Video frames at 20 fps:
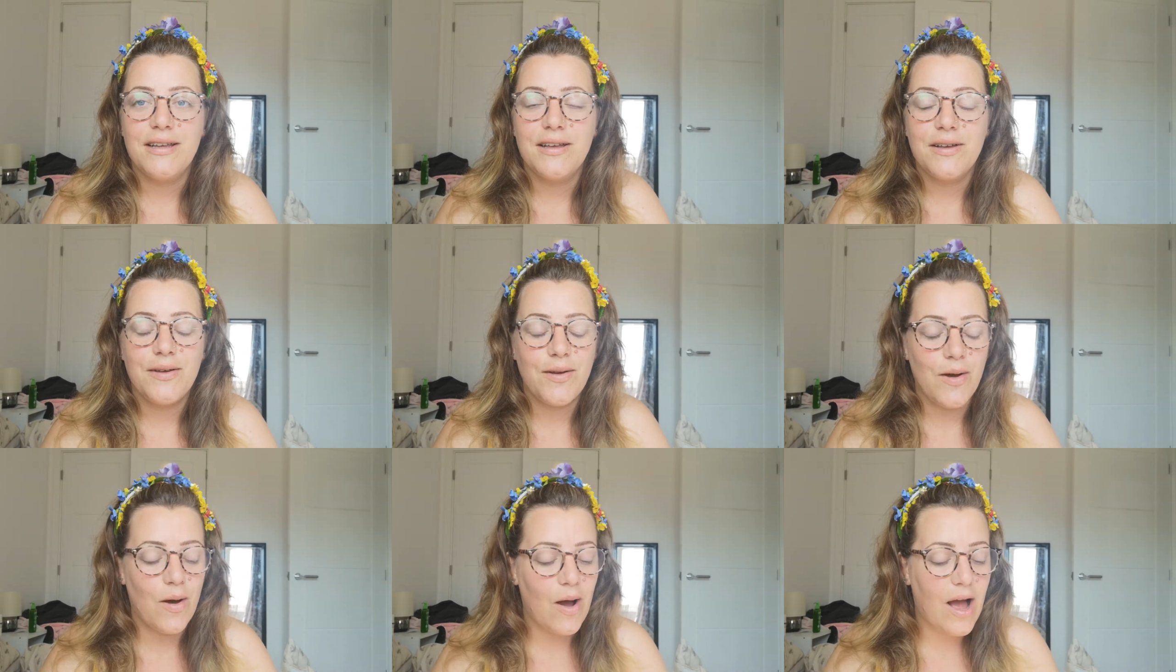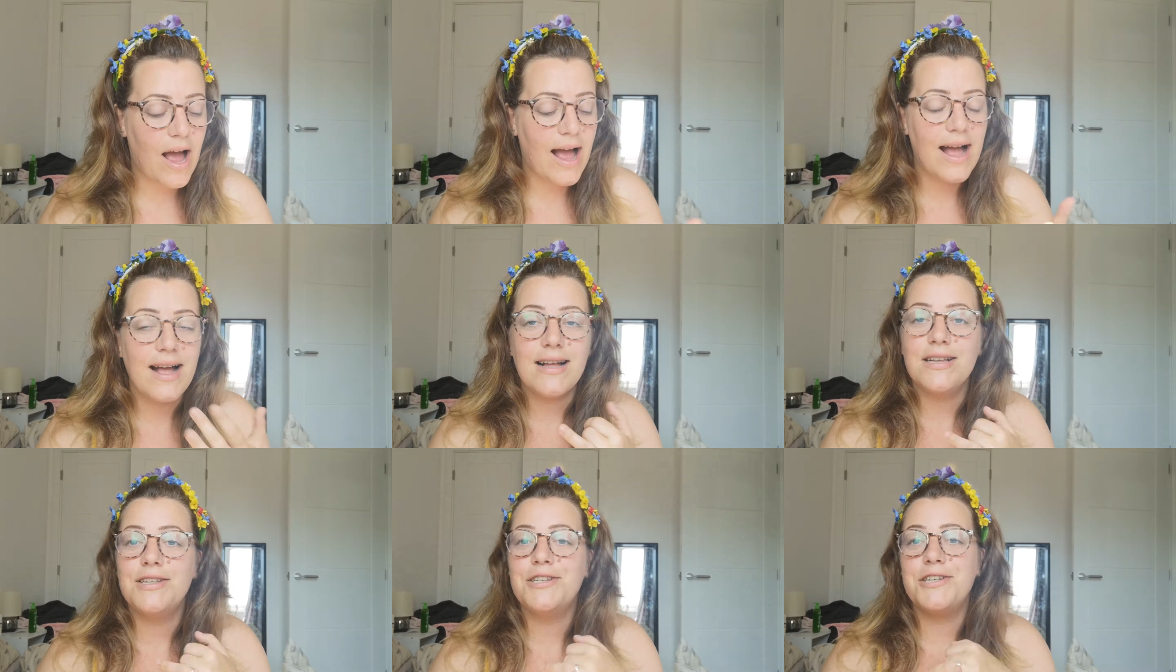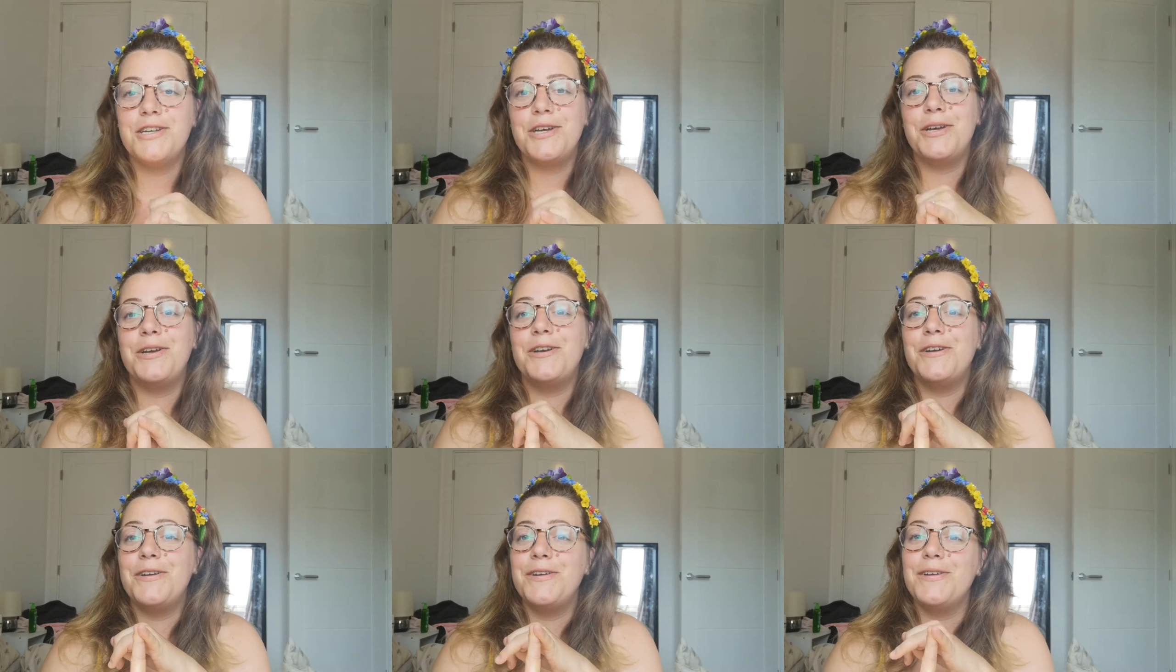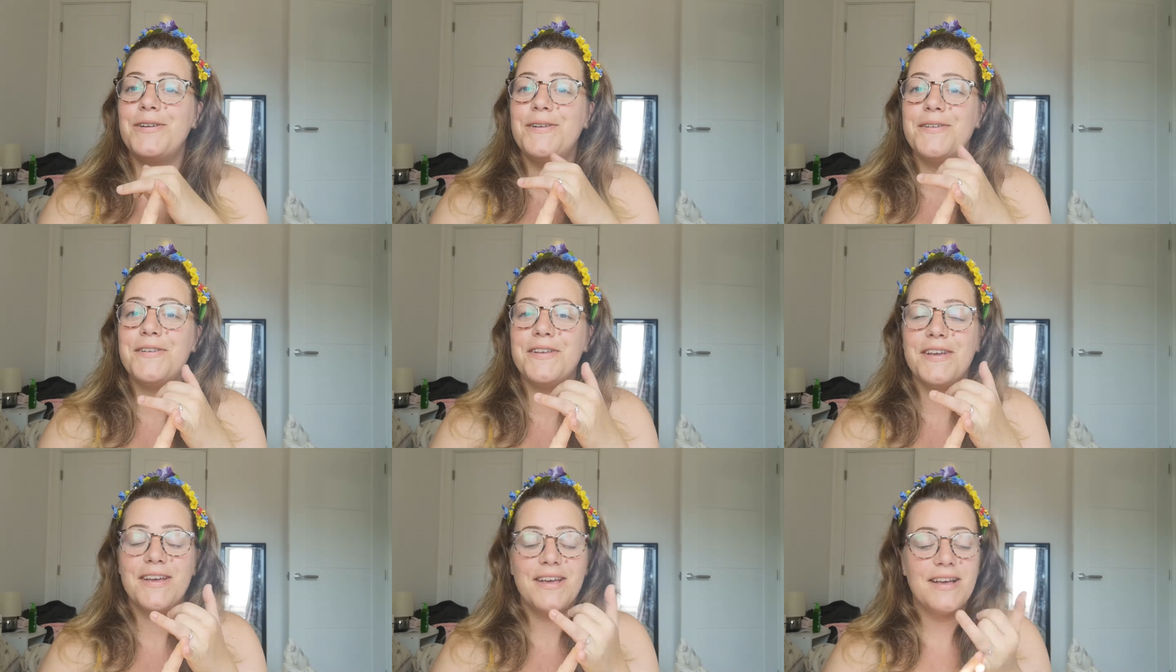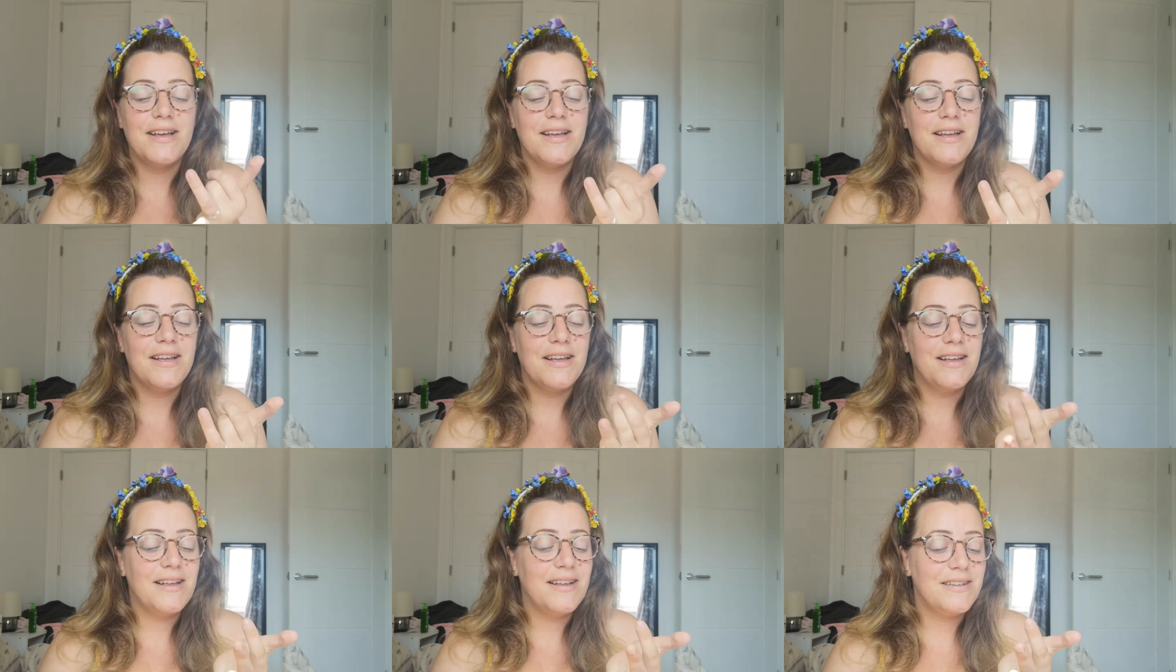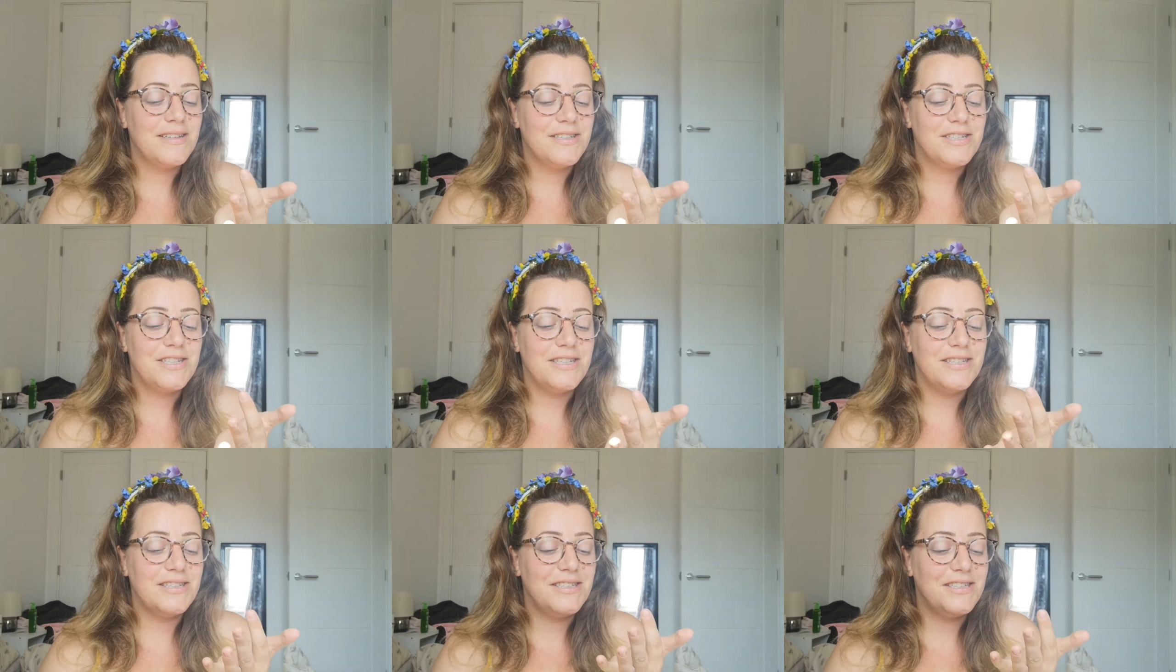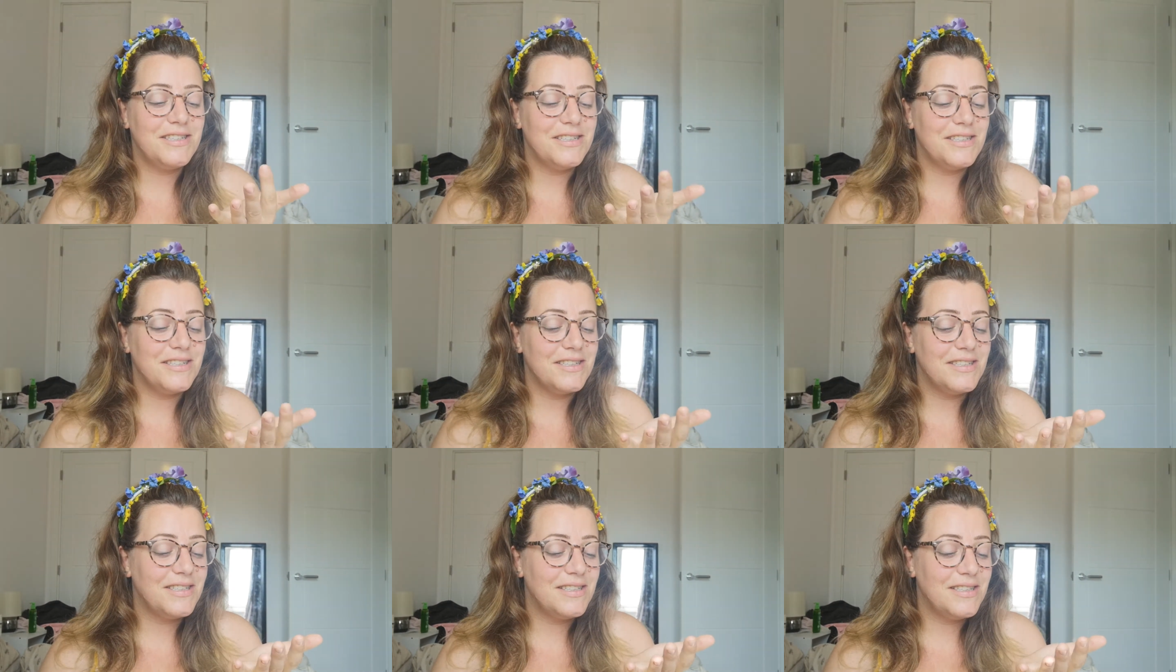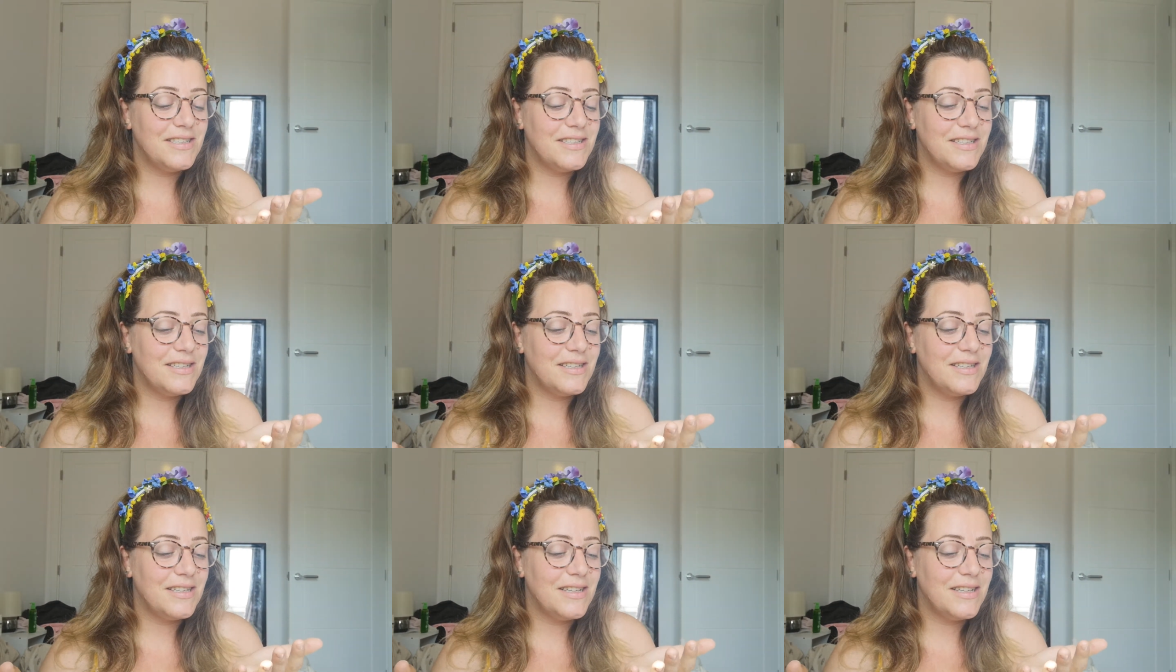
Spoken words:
got attitude. She's just,